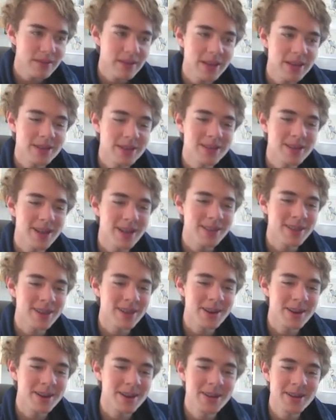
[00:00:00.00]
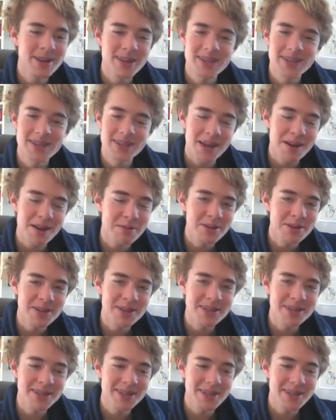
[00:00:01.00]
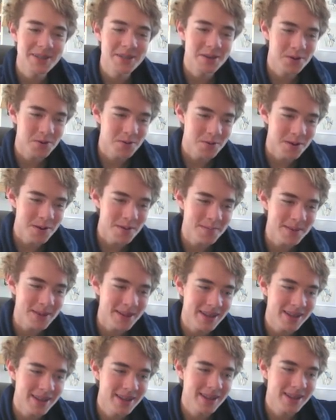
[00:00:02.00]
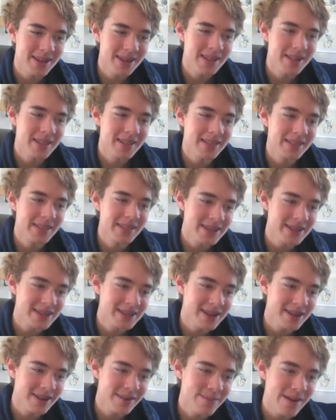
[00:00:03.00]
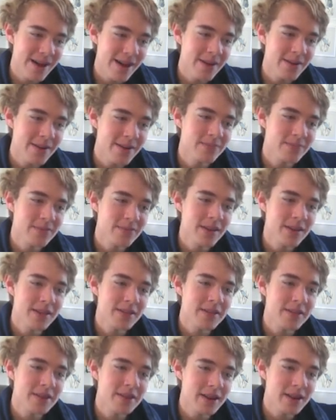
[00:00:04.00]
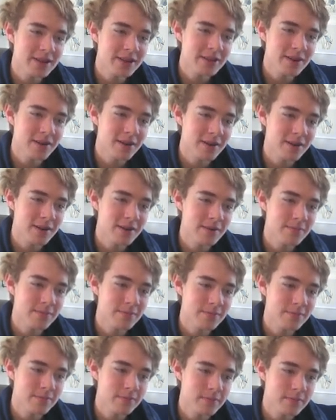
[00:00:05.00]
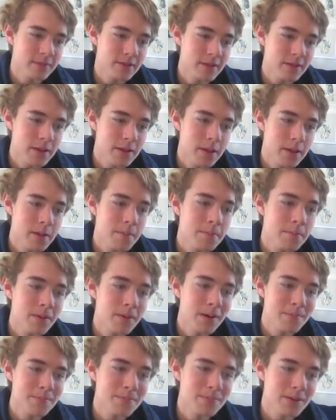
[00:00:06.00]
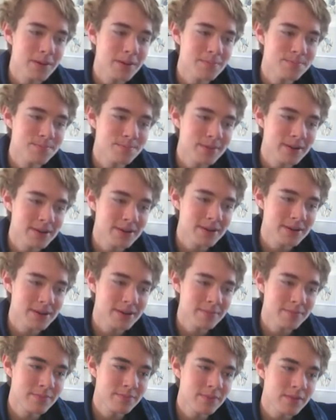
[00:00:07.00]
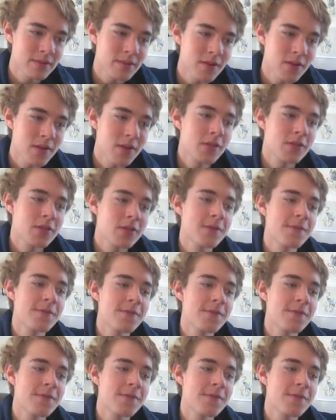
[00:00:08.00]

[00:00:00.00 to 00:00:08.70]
it's not there. So that was the Qombee. Let's talk about the next car. The